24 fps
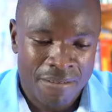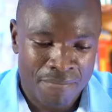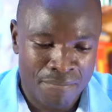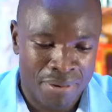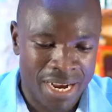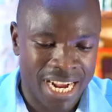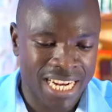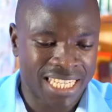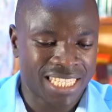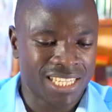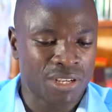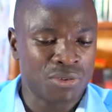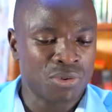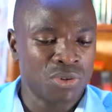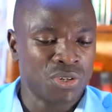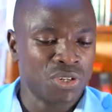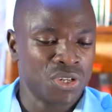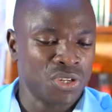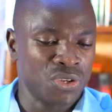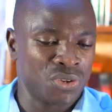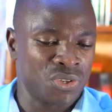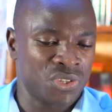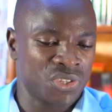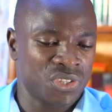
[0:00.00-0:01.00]
But good
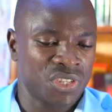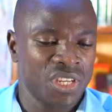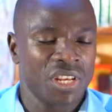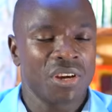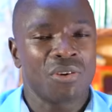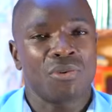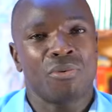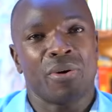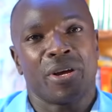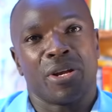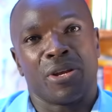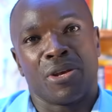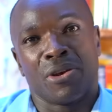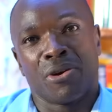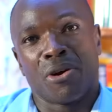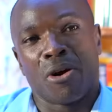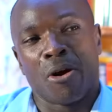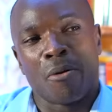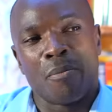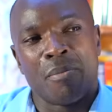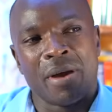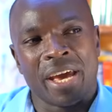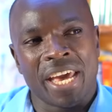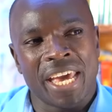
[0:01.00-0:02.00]
news, when you
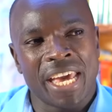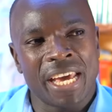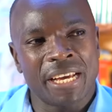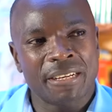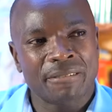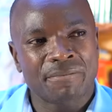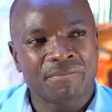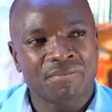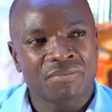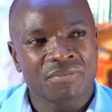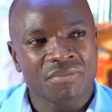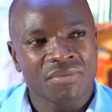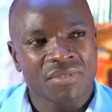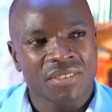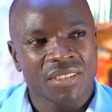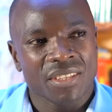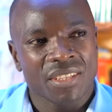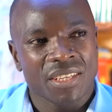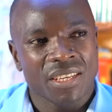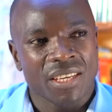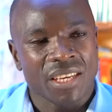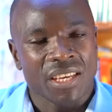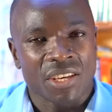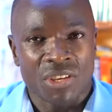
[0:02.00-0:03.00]
obey,
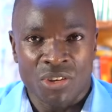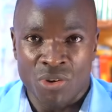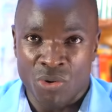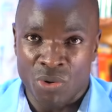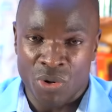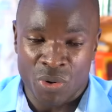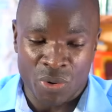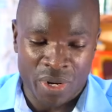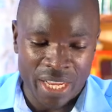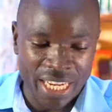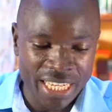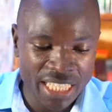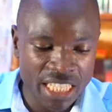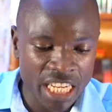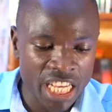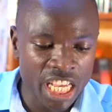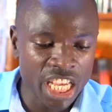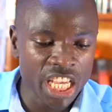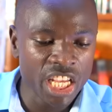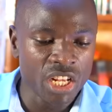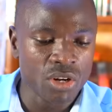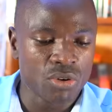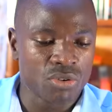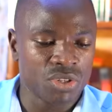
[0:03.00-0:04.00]
you will get
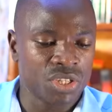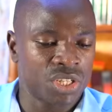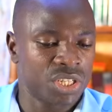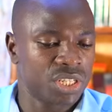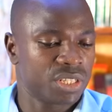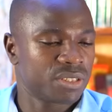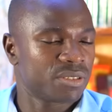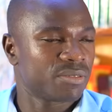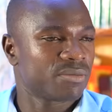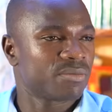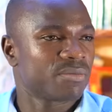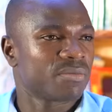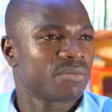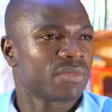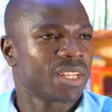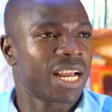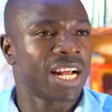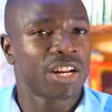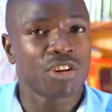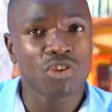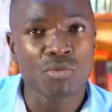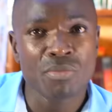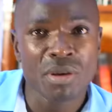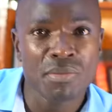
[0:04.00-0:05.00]
healed
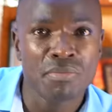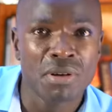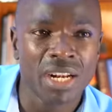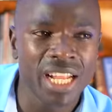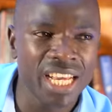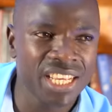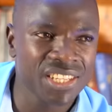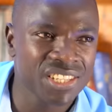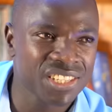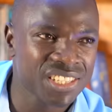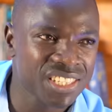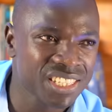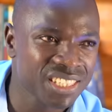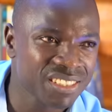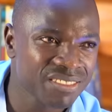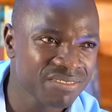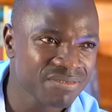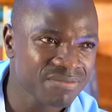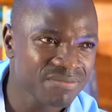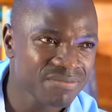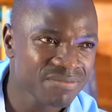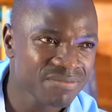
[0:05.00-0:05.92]
and you will be blessed.